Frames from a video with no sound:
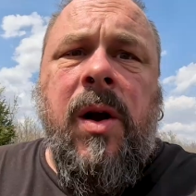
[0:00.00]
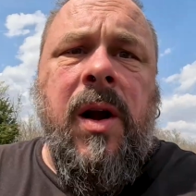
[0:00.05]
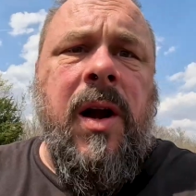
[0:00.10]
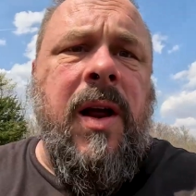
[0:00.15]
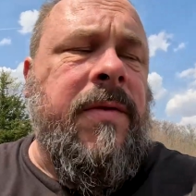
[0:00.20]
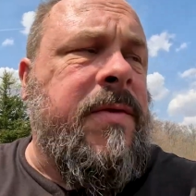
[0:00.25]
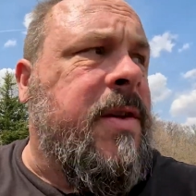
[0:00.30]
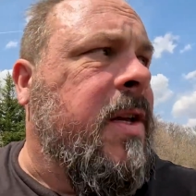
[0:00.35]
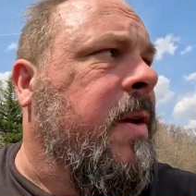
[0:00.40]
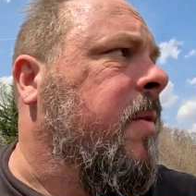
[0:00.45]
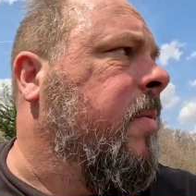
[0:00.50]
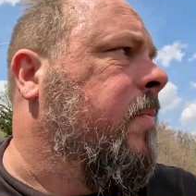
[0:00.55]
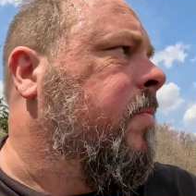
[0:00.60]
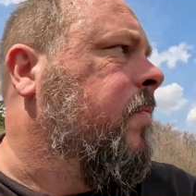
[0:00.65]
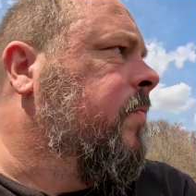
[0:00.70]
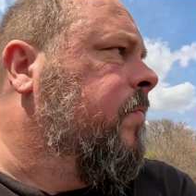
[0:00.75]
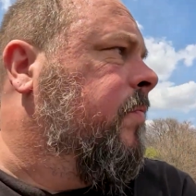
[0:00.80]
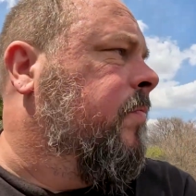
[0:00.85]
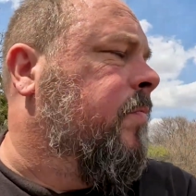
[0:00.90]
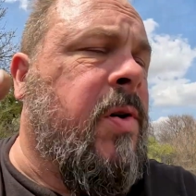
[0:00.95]
we're gonna have to
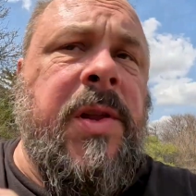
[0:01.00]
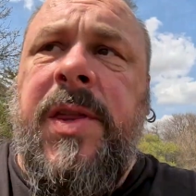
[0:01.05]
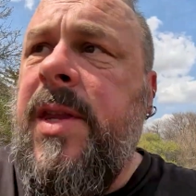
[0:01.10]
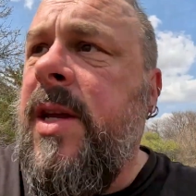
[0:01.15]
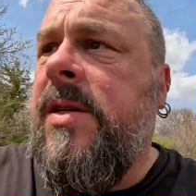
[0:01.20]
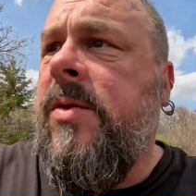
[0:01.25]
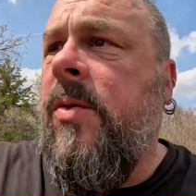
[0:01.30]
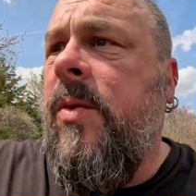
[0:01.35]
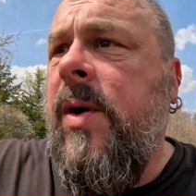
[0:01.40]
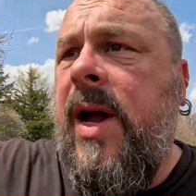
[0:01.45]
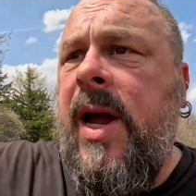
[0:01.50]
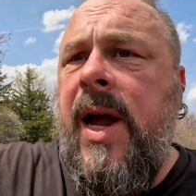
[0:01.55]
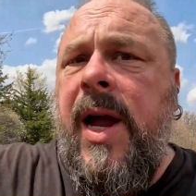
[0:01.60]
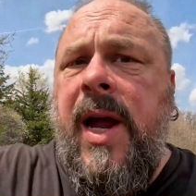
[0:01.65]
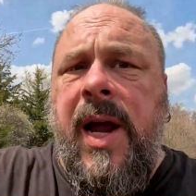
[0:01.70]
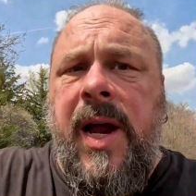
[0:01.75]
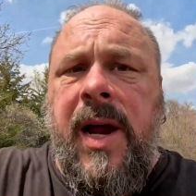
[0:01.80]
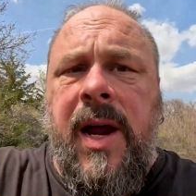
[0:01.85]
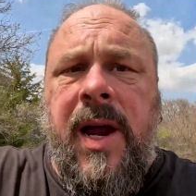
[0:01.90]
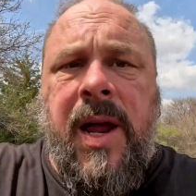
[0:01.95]
put this
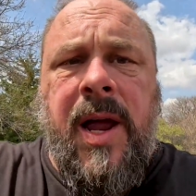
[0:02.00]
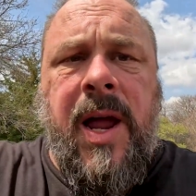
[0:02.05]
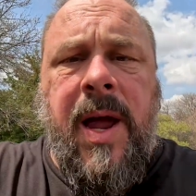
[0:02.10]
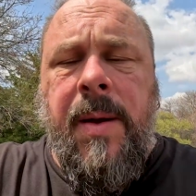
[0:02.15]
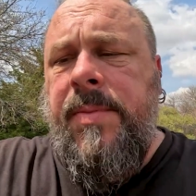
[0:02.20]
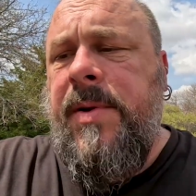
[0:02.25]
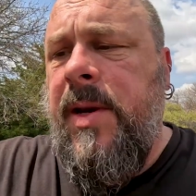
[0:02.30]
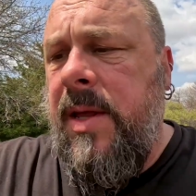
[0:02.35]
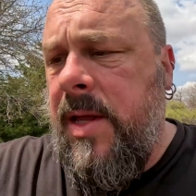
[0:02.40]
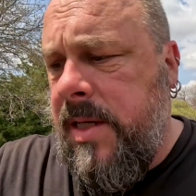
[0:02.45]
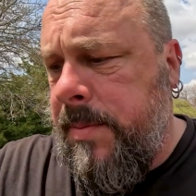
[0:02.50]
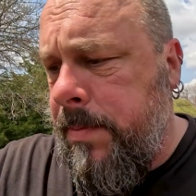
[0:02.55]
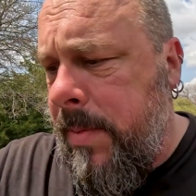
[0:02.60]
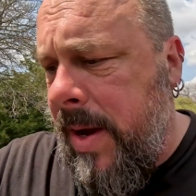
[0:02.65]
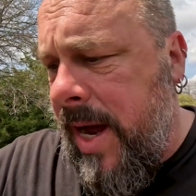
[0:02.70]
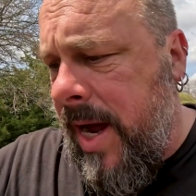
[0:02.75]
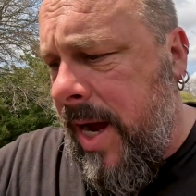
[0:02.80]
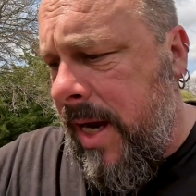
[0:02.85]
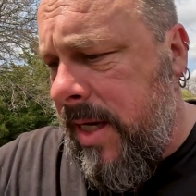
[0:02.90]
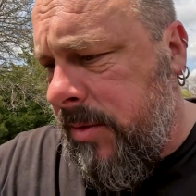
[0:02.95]
away, empty this
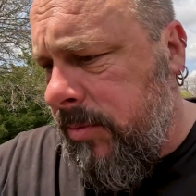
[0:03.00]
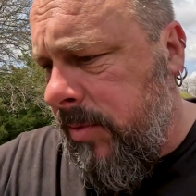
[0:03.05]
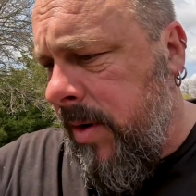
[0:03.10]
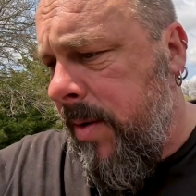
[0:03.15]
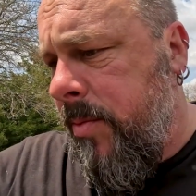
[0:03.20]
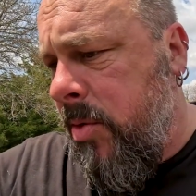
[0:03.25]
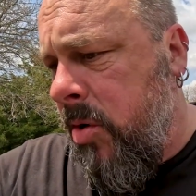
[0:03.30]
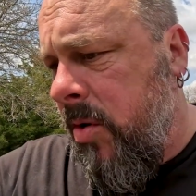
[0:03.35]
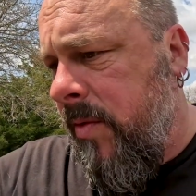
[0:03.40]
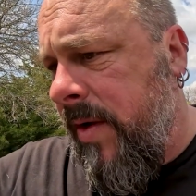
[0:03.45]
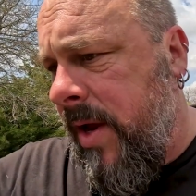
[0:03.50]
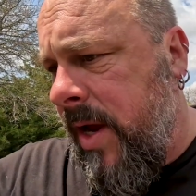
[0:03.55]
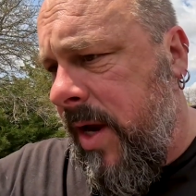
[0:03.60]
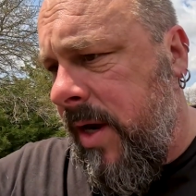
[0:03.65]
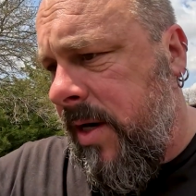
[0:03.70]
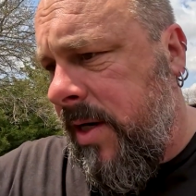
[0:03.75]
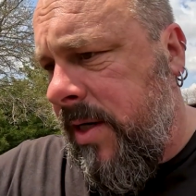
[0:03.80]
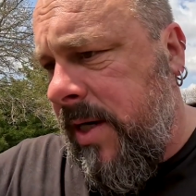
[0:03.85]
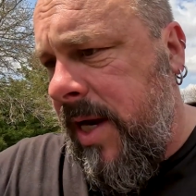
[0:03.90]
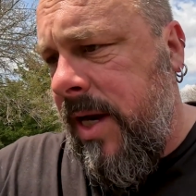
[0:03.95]
box, remove
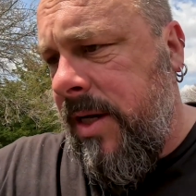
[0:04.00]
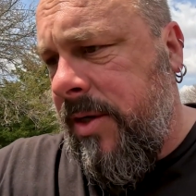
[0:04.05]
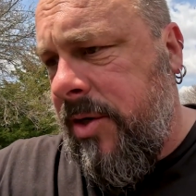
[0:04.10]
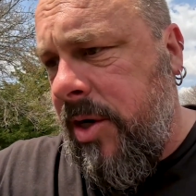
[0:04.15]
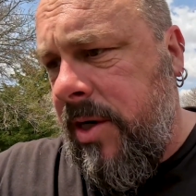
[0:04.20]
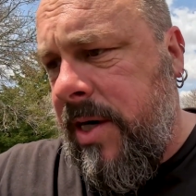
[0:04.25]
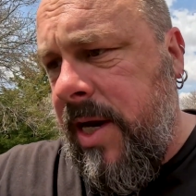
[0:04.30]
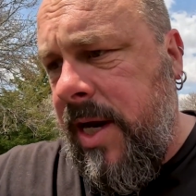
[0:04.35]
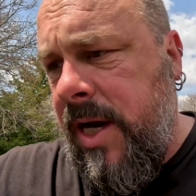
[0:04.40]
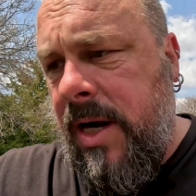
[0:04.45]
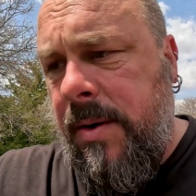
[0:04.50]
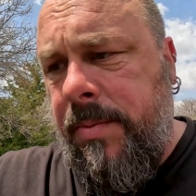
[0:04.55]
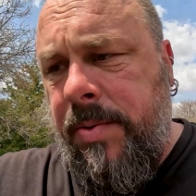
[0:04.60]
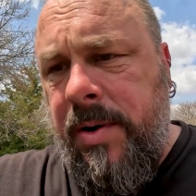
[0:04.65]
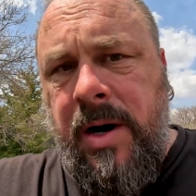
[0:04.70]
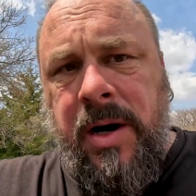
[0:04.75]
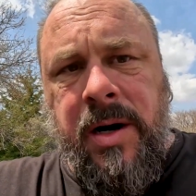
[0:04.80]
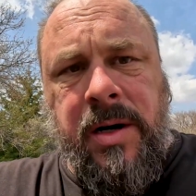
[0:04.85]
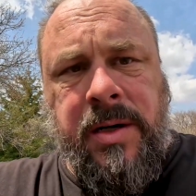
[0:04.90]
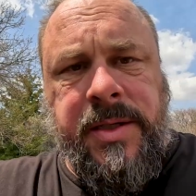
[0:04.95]
it, start taking it
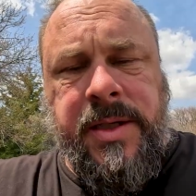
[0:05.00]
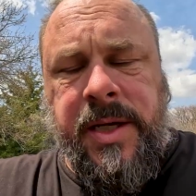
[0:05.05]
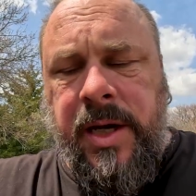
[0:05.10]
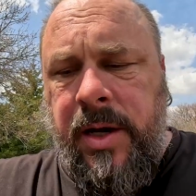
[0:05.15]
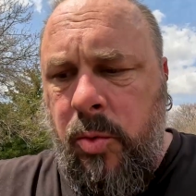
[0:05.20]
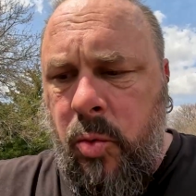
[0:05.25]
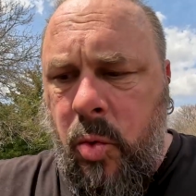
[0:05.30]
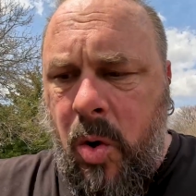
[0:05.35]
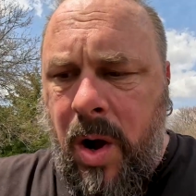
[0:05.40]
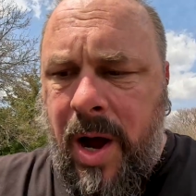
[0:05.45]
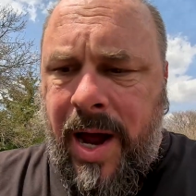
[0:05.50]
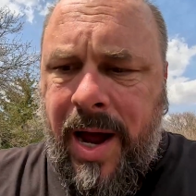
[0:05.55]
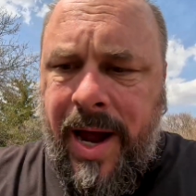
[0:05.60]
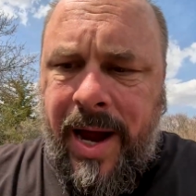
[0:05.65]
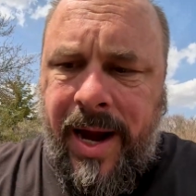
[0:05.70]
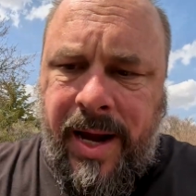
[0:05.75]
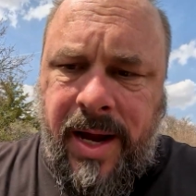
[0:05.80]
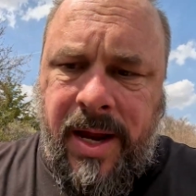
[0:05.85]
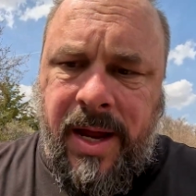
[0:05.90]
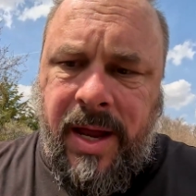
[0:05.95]
apart, see
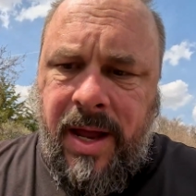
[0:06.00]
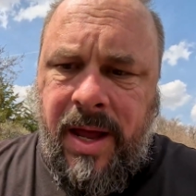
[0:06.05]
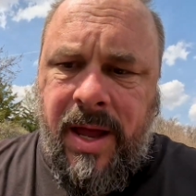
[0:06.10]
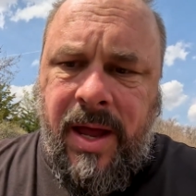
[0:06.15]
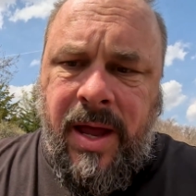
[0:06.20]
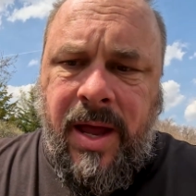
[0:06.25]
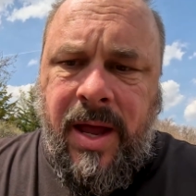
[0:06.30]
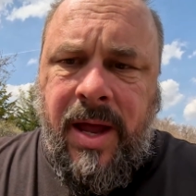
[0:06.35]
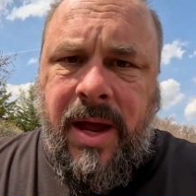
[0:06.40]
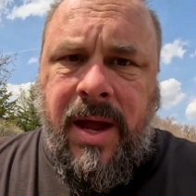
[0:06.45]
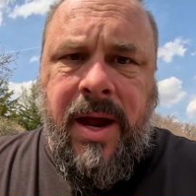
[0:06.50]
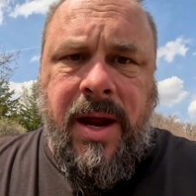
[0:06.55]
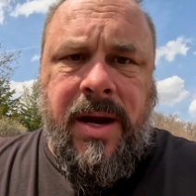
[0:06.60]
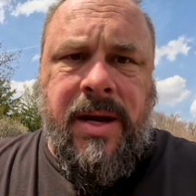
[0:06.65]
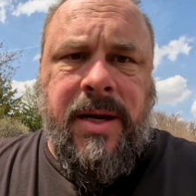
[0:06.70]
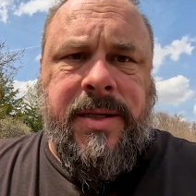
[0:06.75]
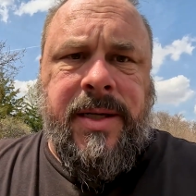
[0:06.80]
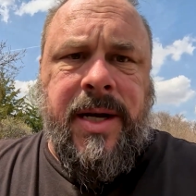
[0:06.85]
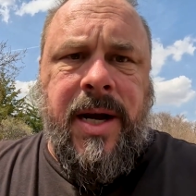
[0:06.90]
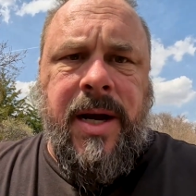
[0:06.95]
why
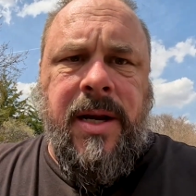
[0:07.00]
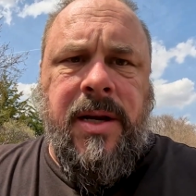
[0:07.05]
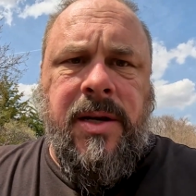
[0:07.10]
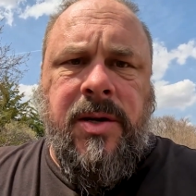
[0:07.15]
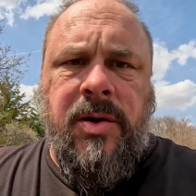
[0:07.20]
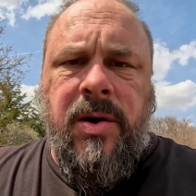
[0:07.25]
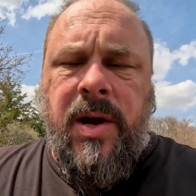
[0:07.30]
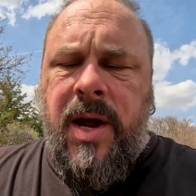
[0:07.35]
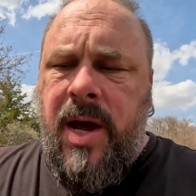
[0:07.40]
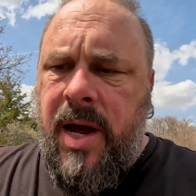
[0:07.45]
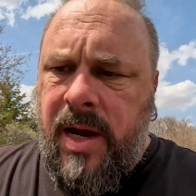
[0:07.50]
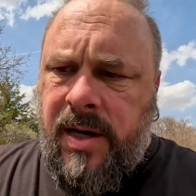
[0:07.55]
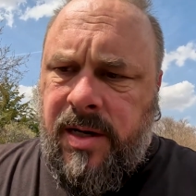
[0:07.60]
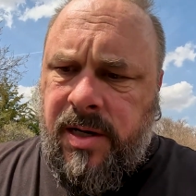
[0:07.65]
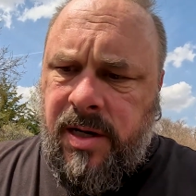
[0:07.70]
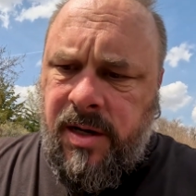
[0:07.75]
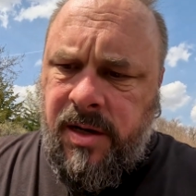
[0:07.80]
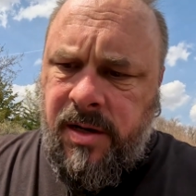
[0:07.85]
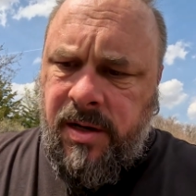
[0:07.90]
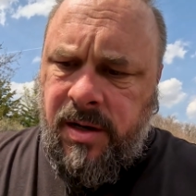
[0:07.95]
it decided to
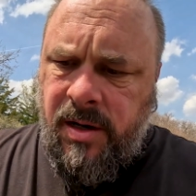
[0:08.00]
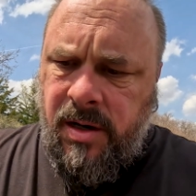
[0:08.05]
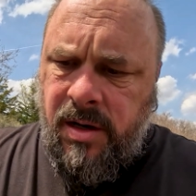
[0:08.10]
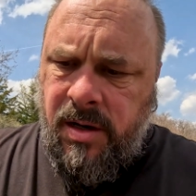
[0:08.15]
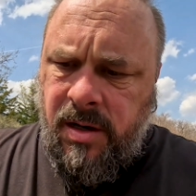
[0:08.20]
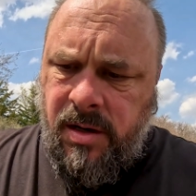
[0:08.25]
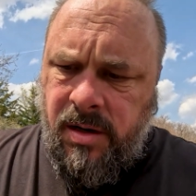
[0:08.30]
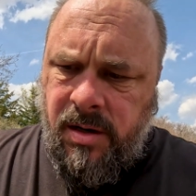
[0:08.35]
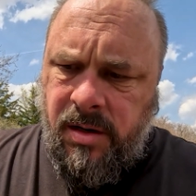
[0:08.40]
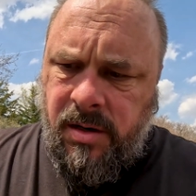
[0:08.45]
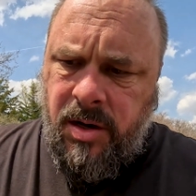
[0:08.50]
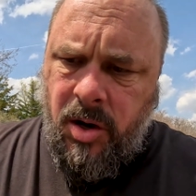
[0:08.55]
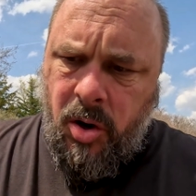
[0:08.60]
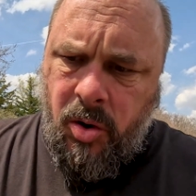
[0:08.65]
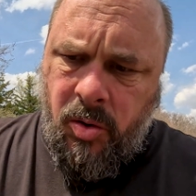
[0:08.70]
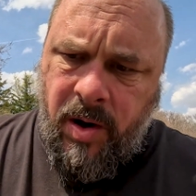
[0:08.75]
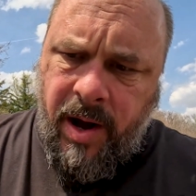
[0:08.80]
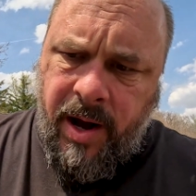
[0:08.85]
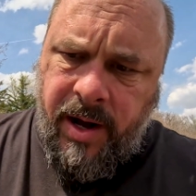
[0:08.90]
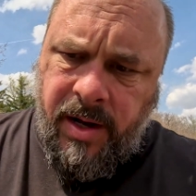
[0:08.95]
not
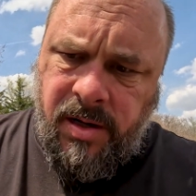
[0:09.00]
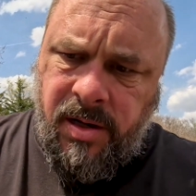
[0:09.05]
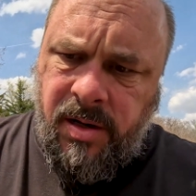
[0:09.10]
go right.